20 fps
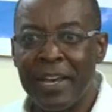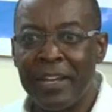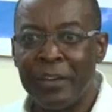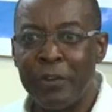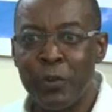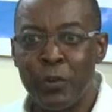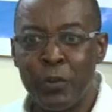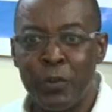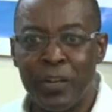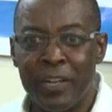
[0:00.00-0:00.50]
at
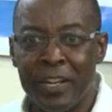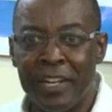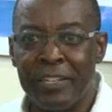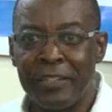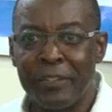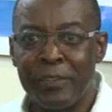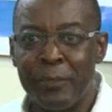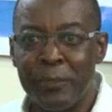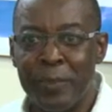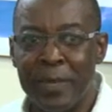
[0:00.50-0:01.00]

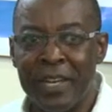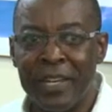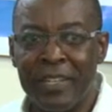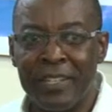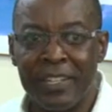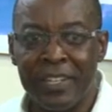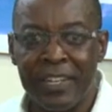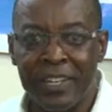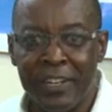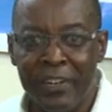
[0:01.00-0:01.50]
UTRH, be at
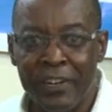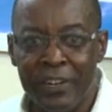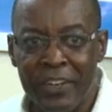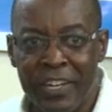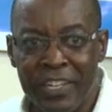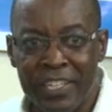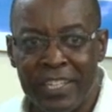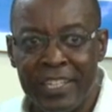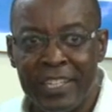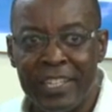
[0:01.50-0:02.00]

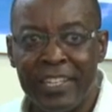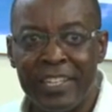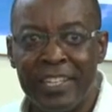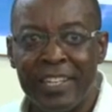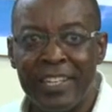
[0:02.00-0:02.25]
Kenyatta?